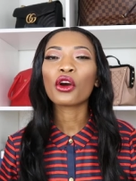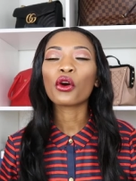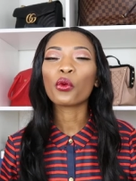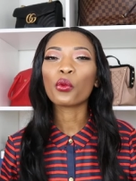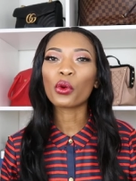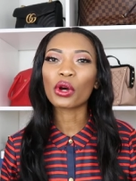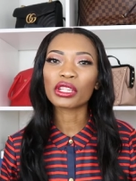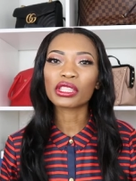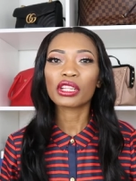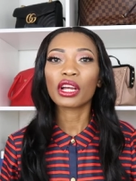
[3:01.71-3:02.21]

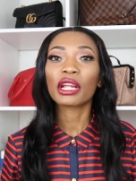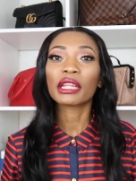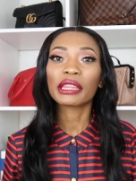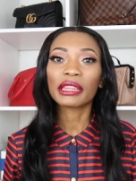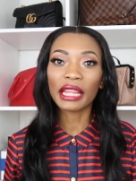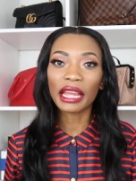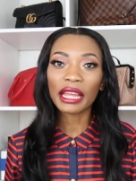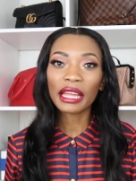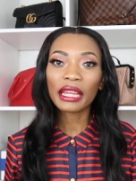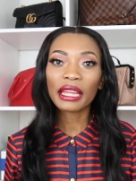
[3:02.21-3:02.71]
was a
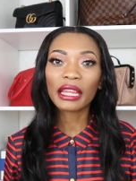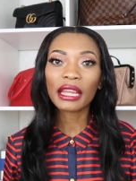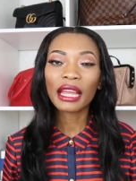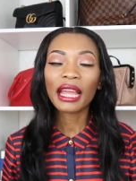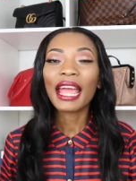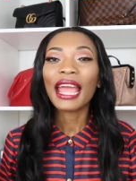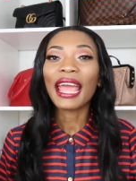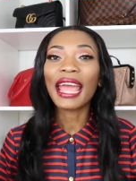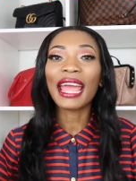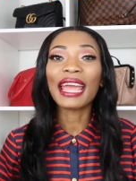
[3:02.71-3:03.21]
thing
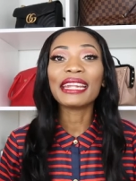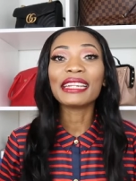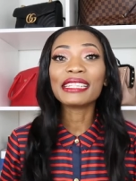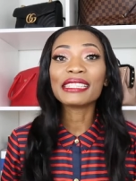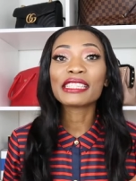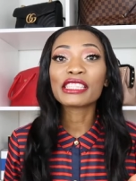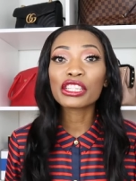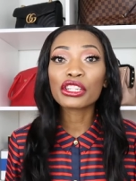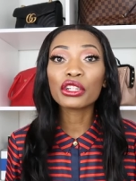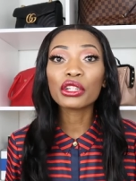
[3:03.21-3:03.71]
and
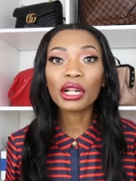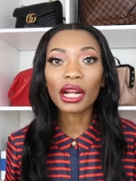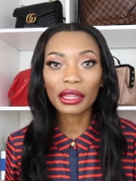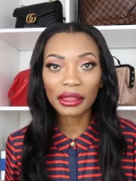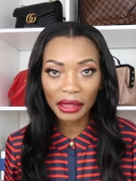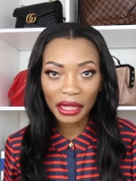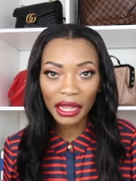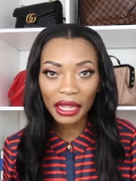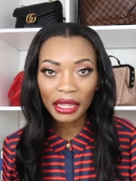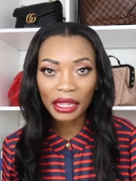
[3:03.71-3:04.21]
it's still a
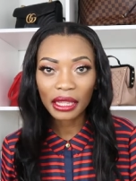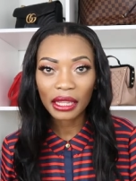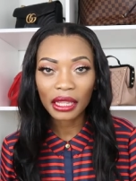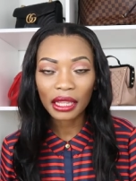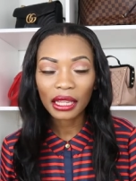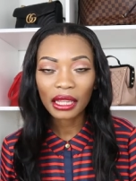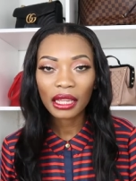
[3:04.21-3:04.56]
thing